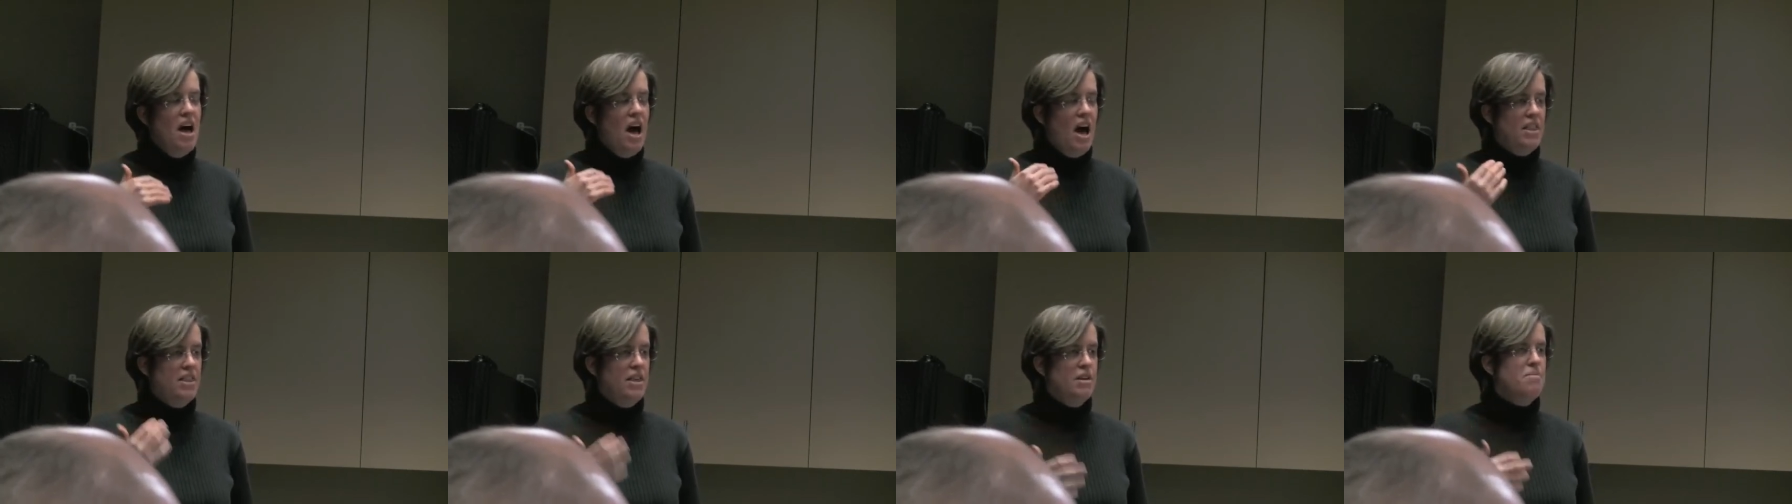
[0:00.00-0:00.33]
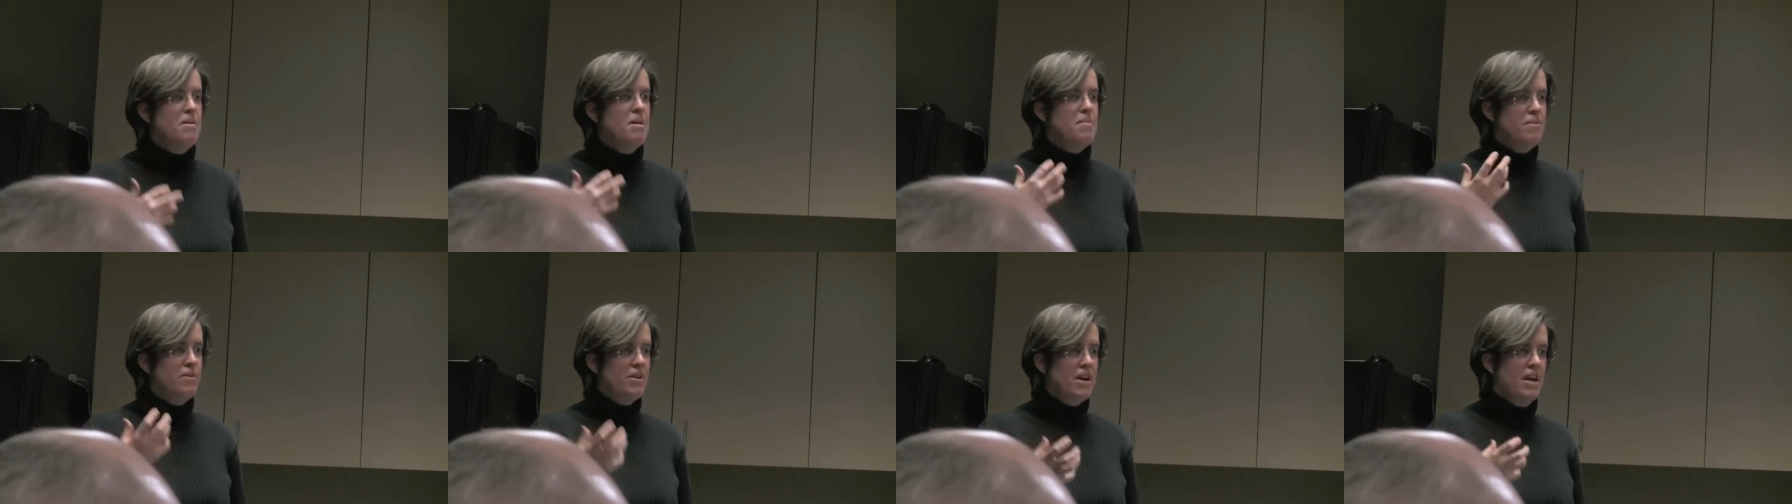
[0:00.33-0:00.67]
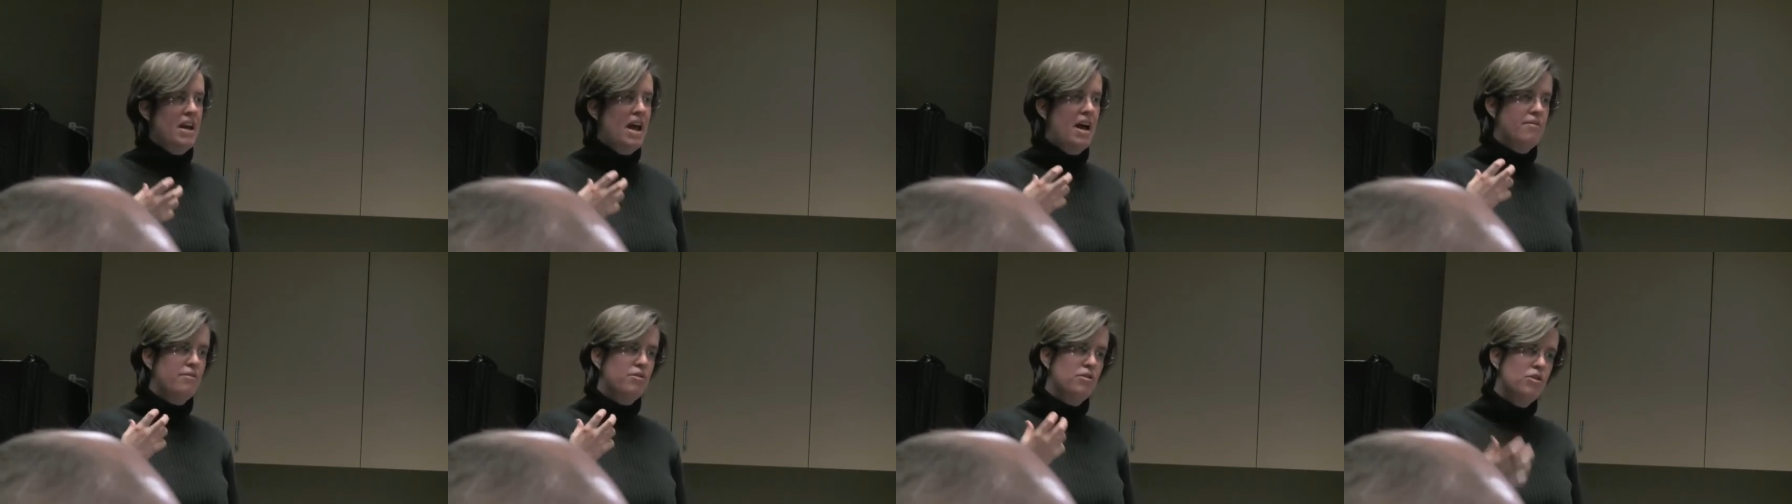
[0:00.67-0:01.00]
I think people
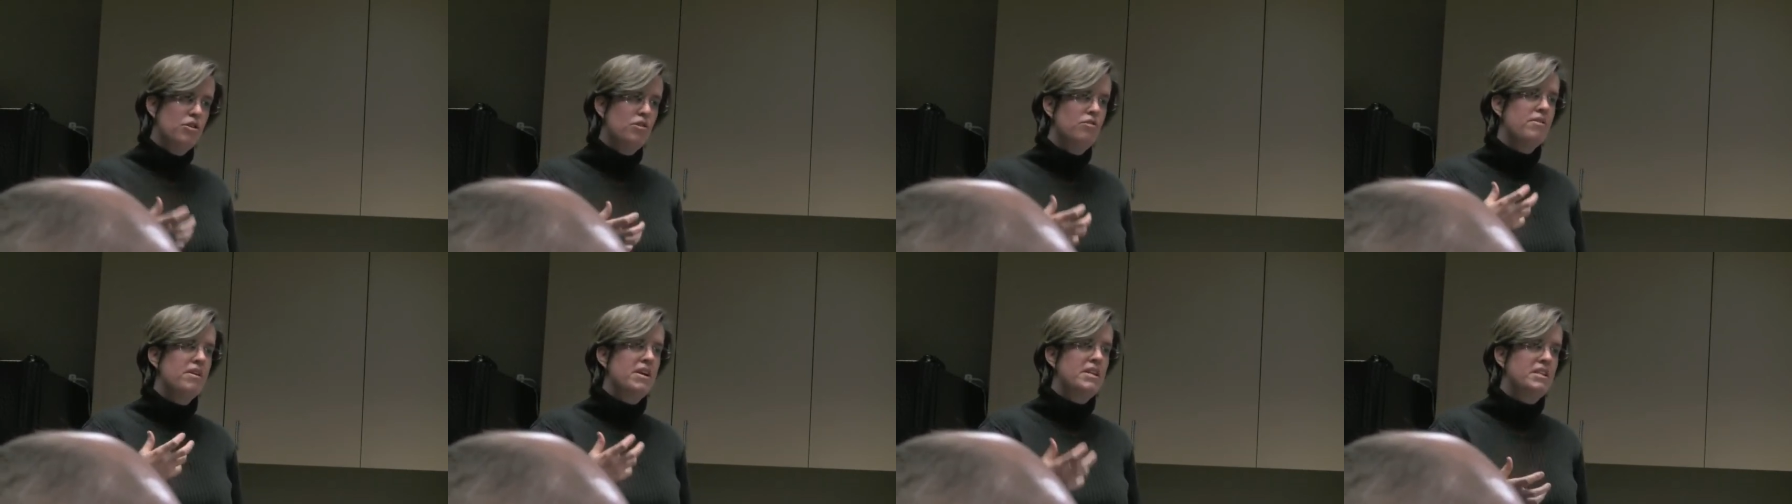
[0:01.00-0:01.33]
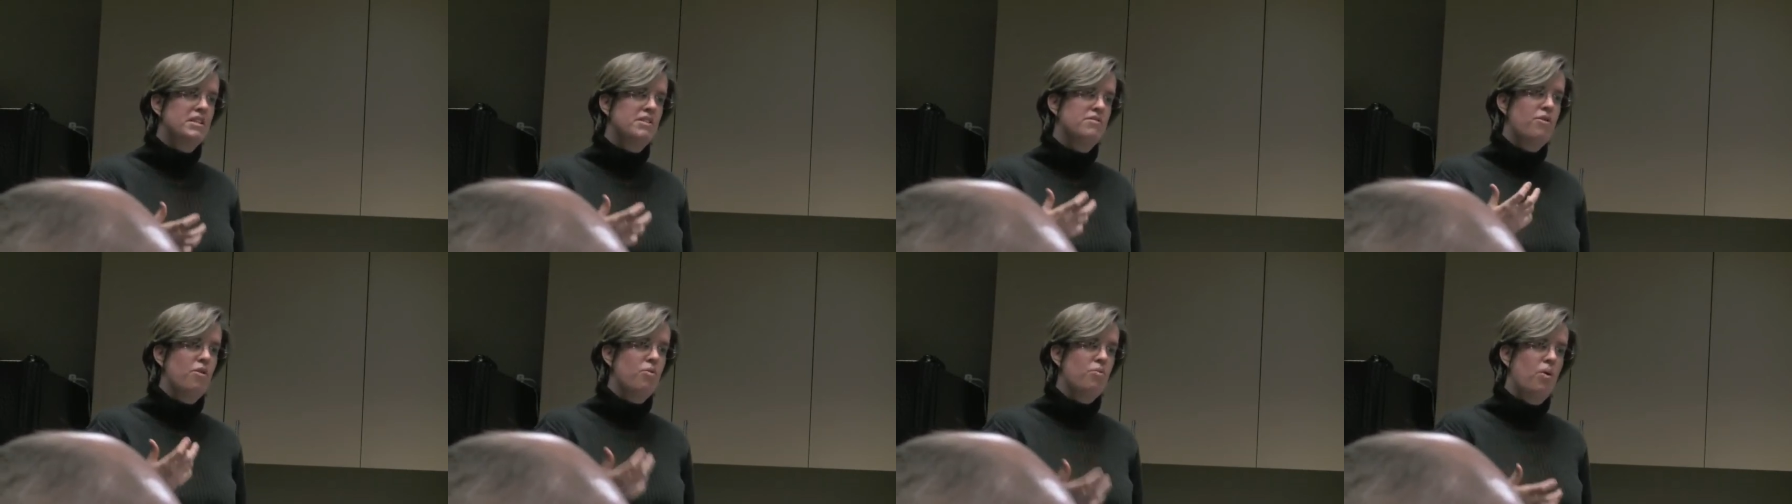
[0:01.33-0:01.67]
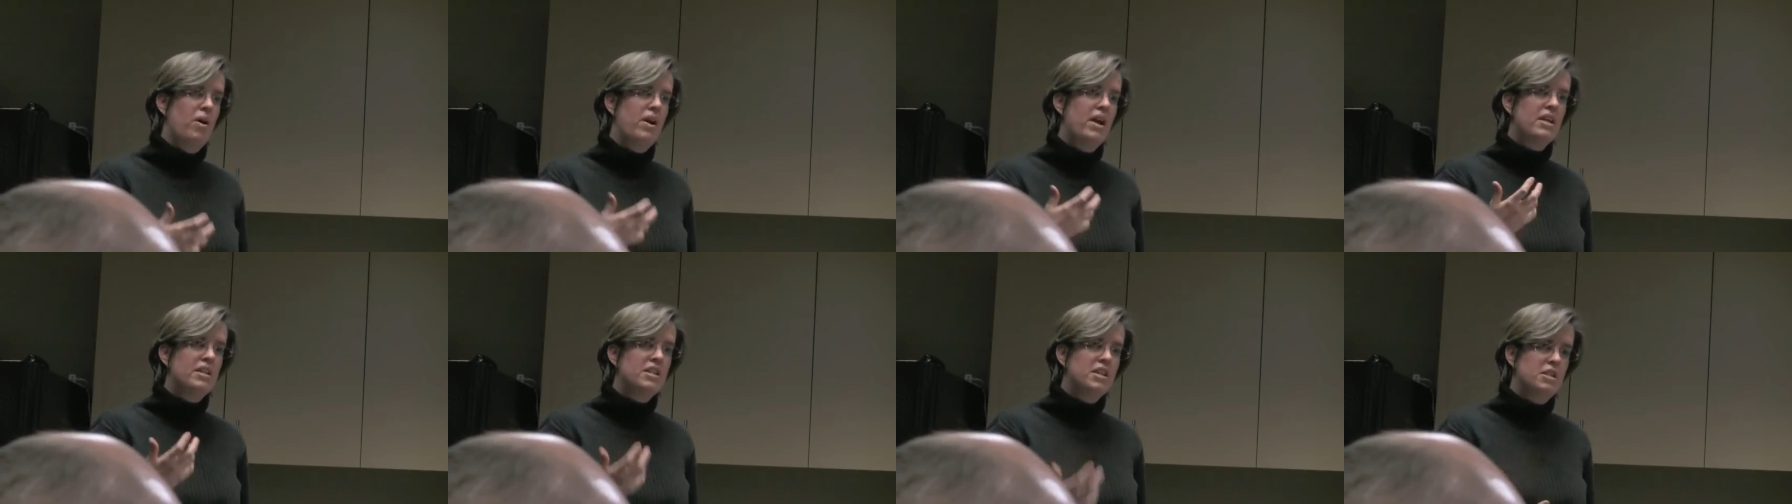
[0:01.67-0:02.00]
can have good reasons for
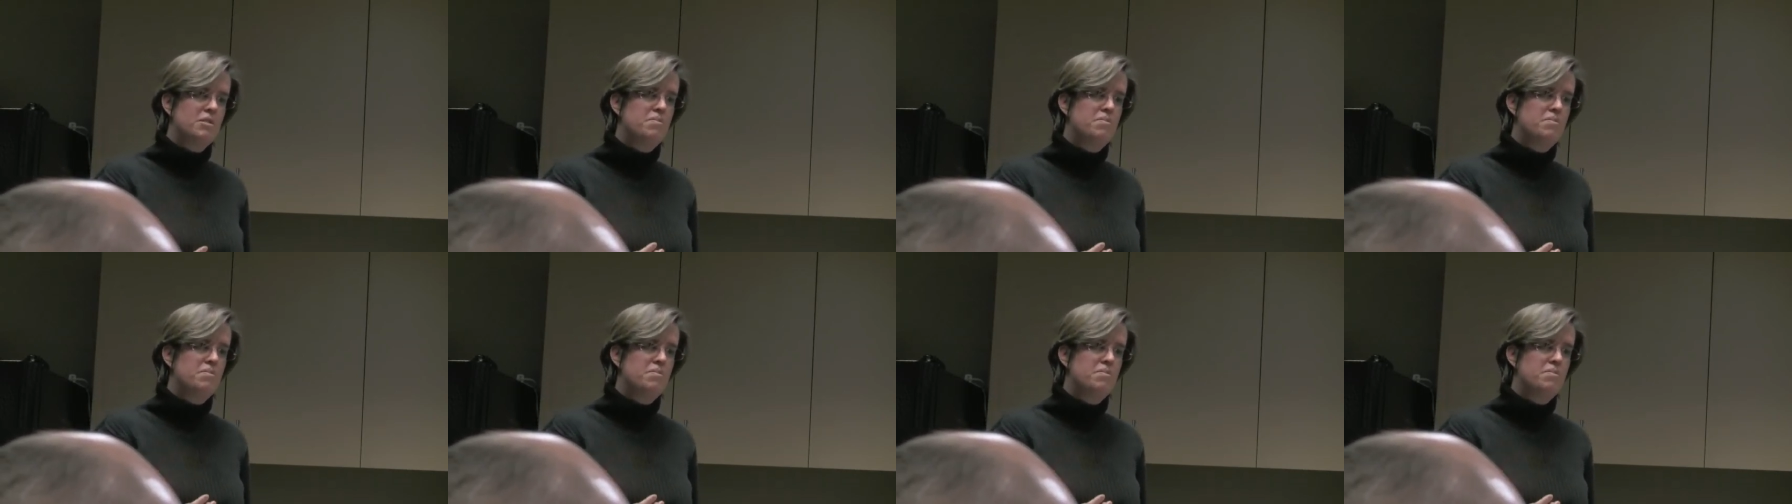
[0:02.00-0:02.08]
wanting to